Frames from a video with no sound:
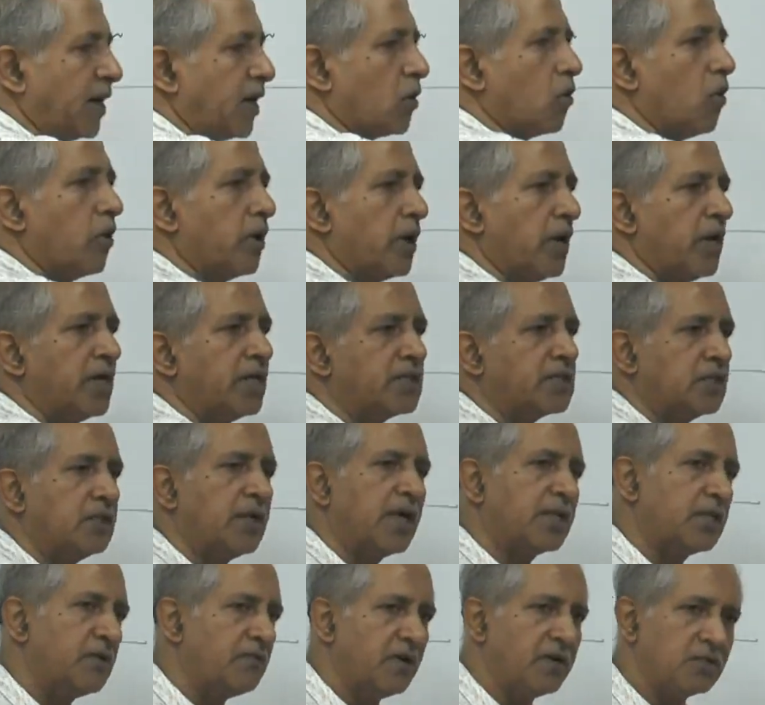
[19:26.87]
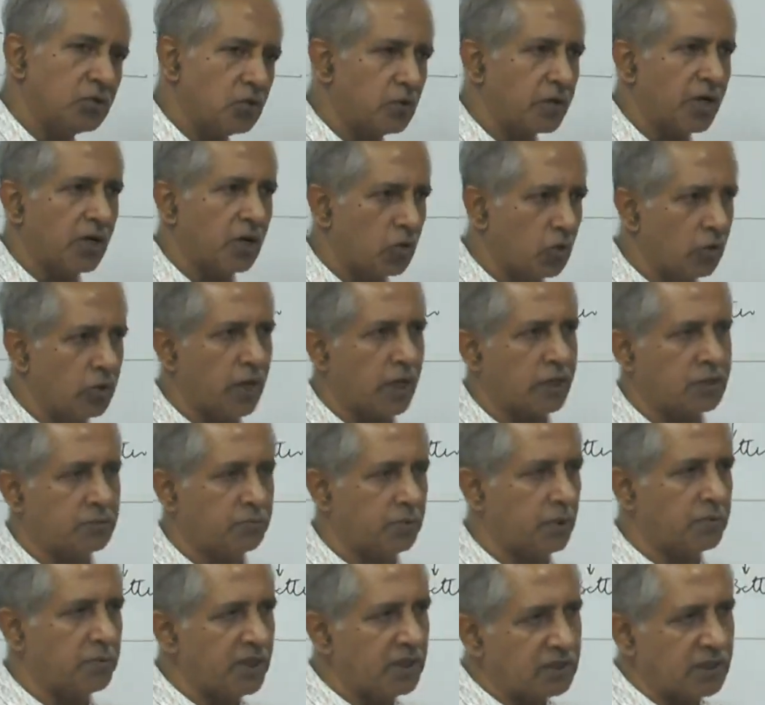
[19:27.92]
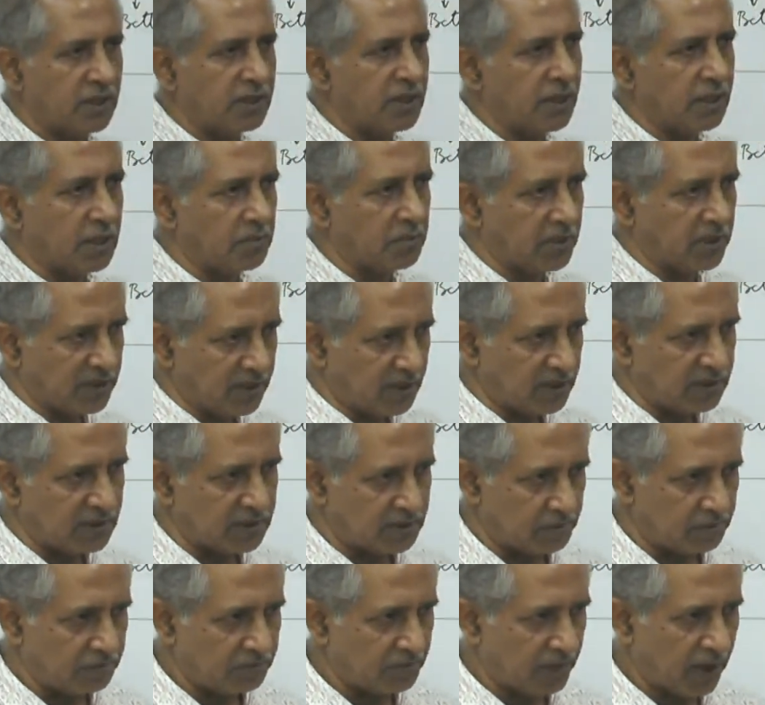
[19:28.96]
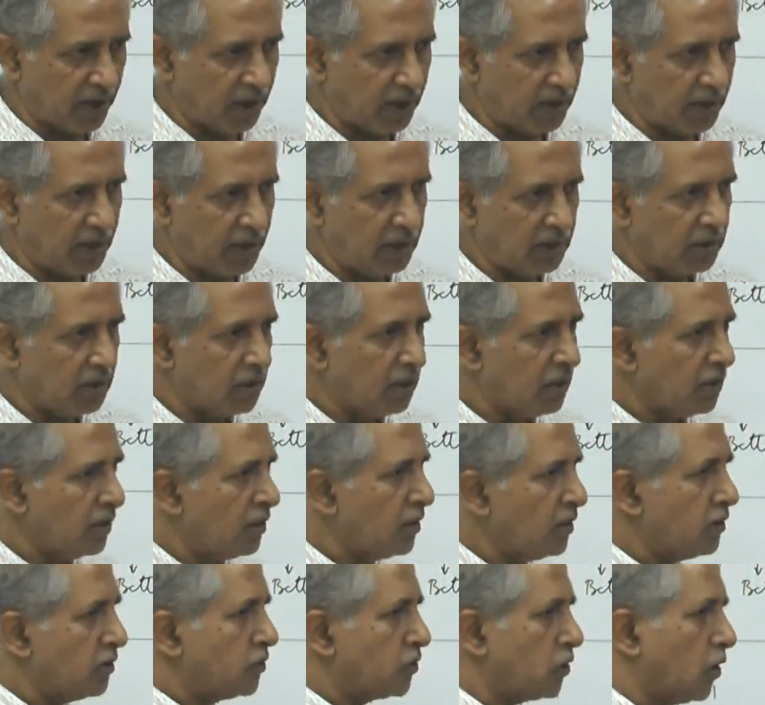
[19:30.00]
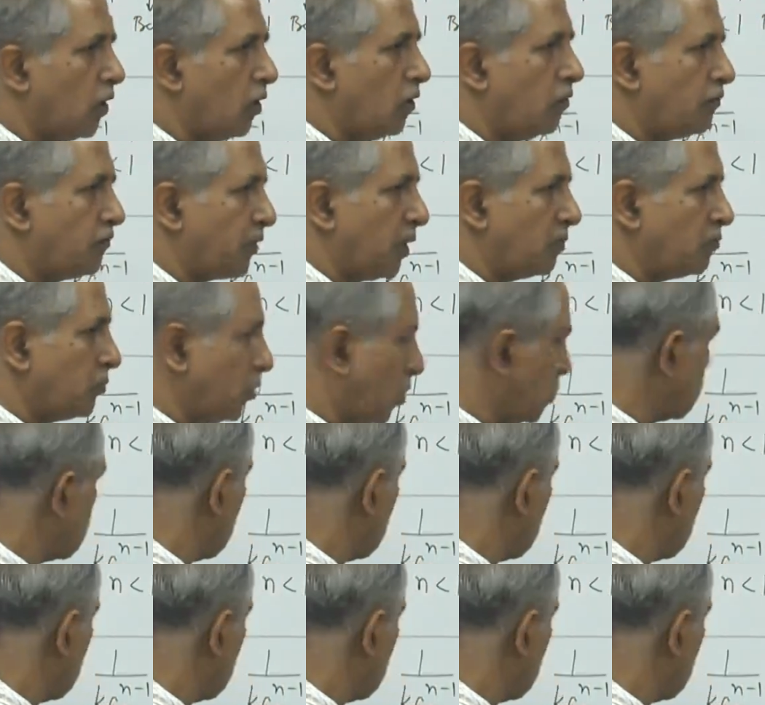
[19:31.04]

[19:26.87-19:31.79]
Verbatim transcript: a correlation otherwise you can do experiments and determine this right? So from those